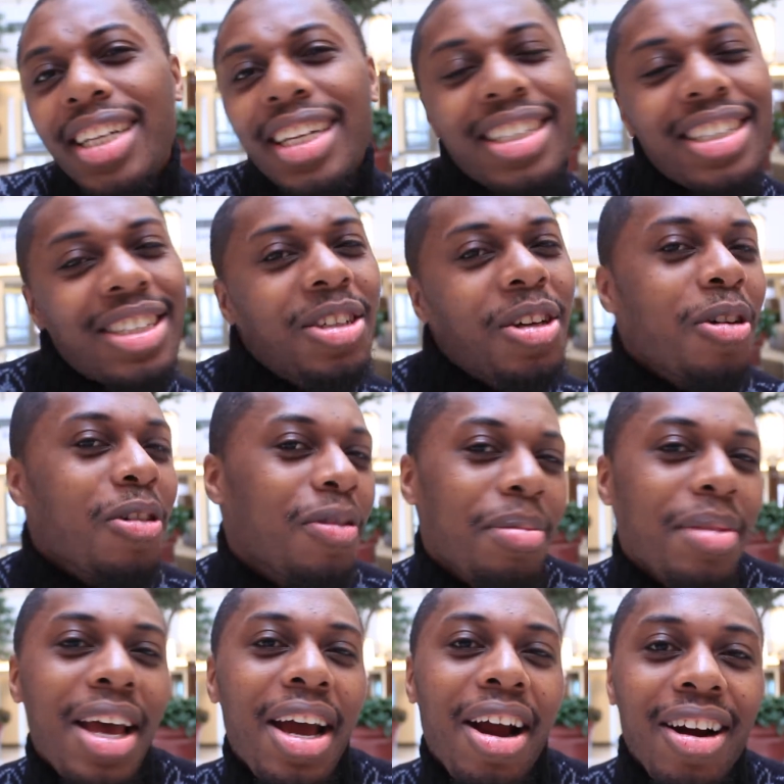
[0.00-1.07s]
Let's just go
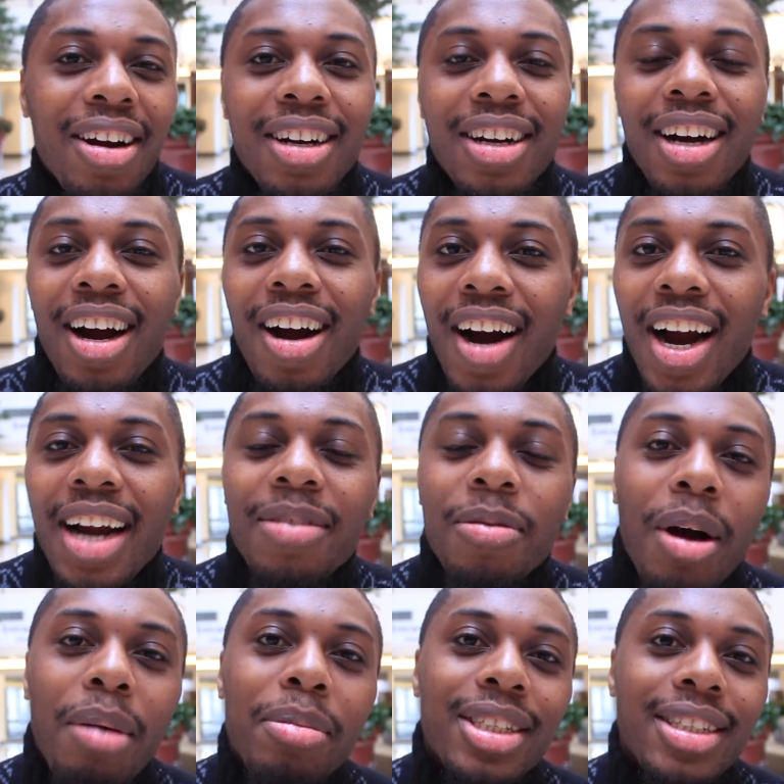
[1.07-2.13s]
from there. All right,
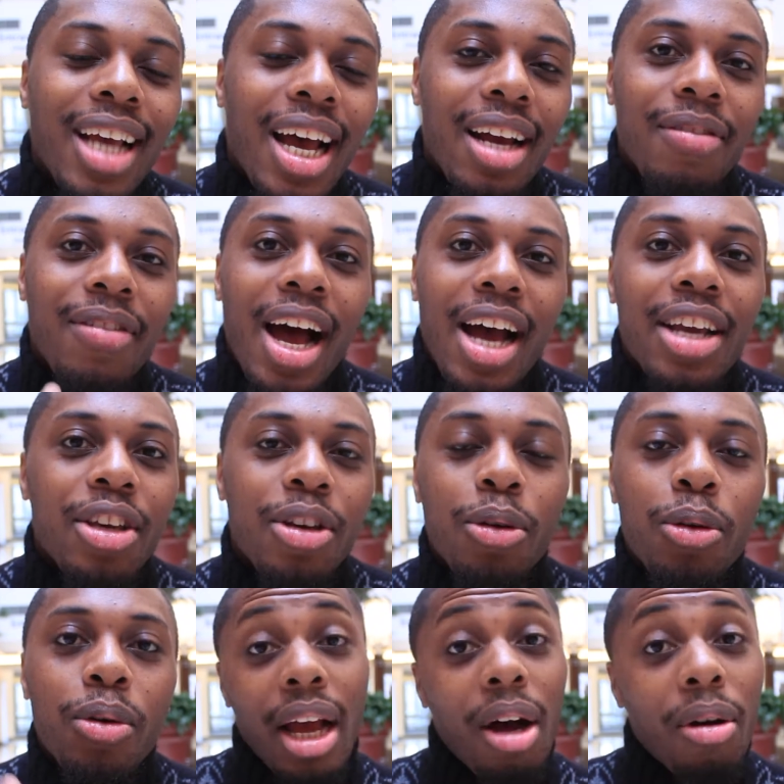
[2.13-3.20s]
well, I'm inside of
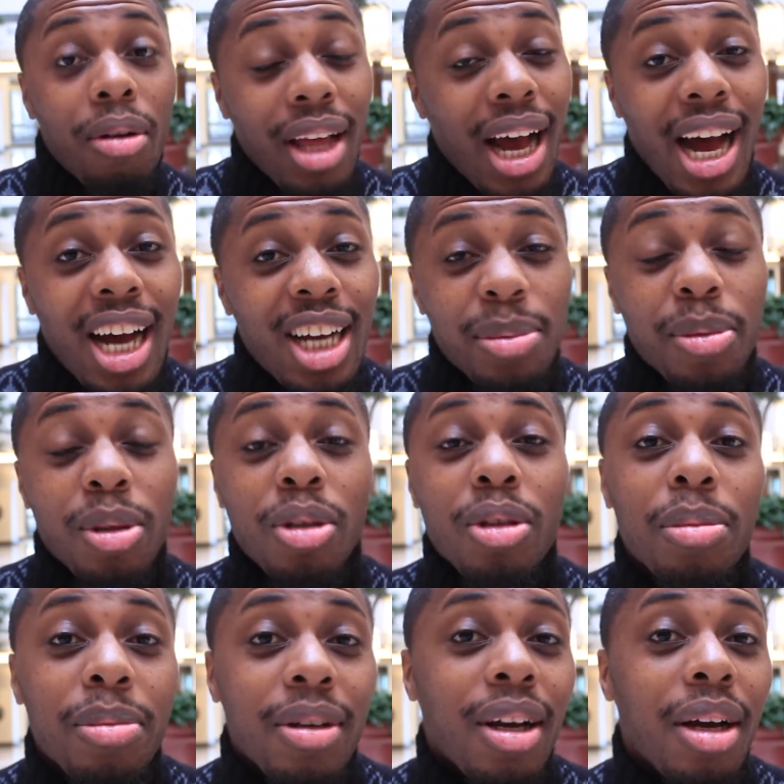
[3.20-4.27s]
IU Health Hospital
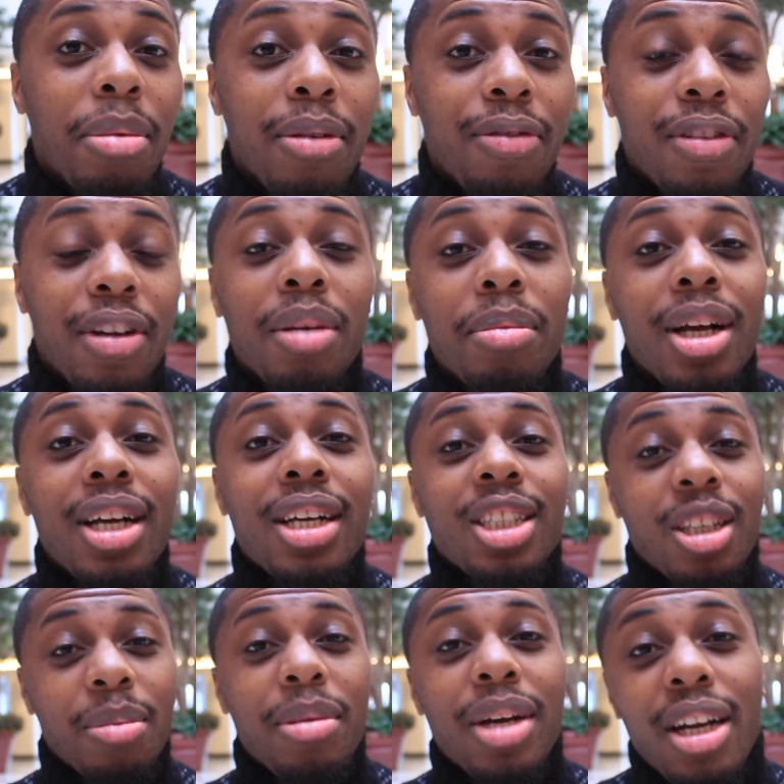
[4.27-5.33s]
to be able to film
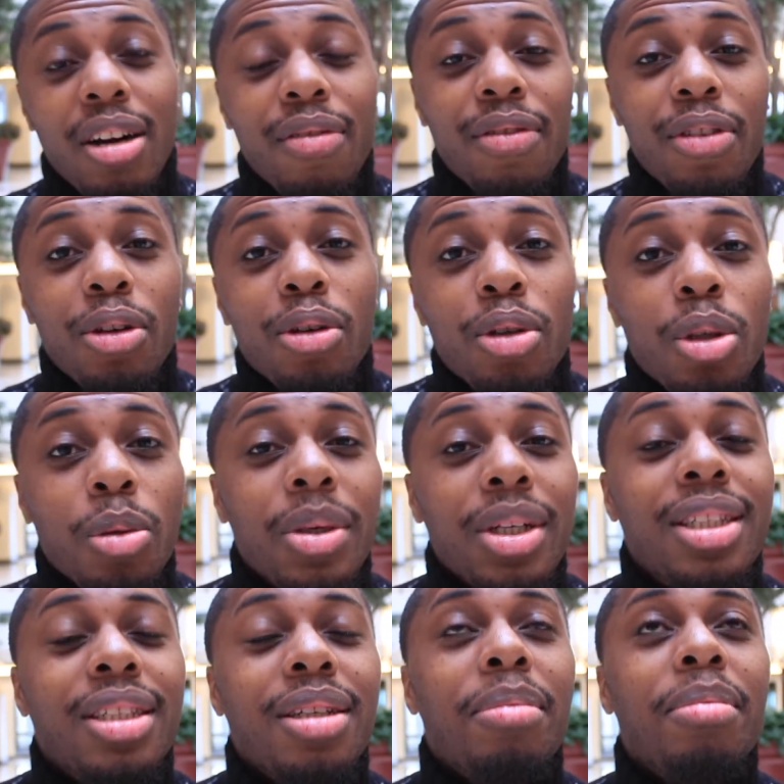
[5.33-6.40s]
some interviews with
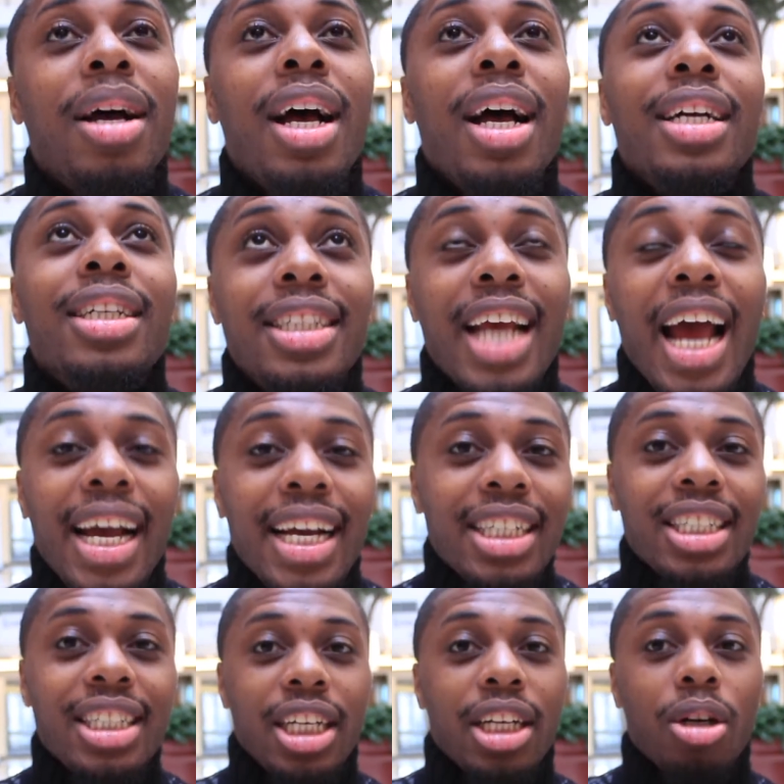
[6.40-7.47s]
some Jack
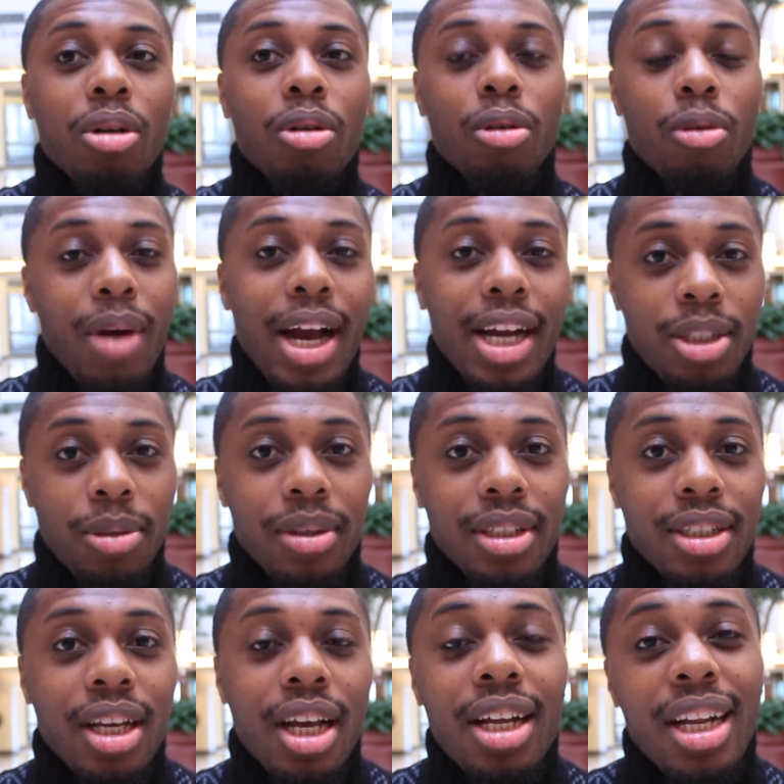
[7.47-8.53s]
and Jill
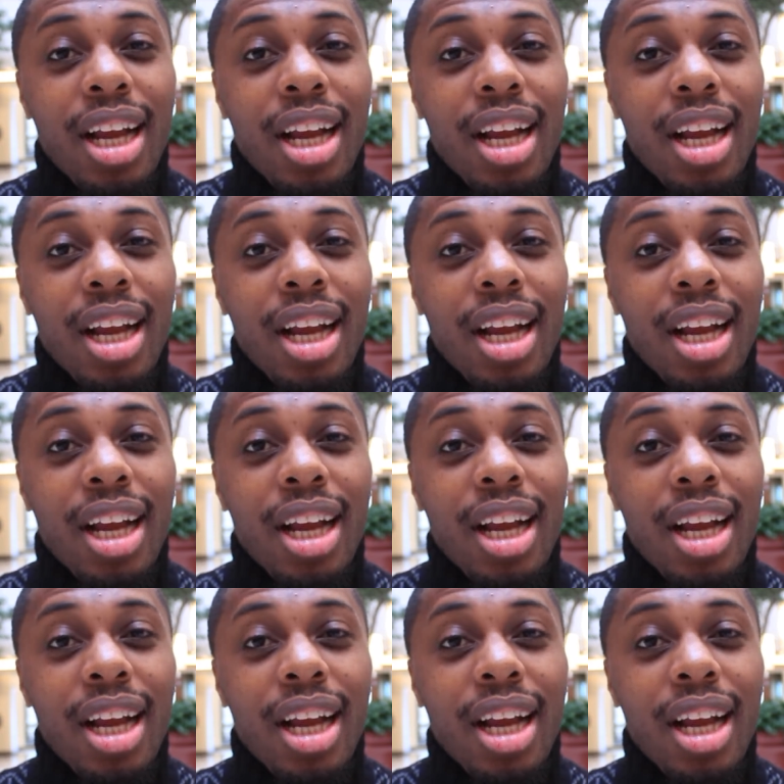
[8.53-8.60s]
graduates.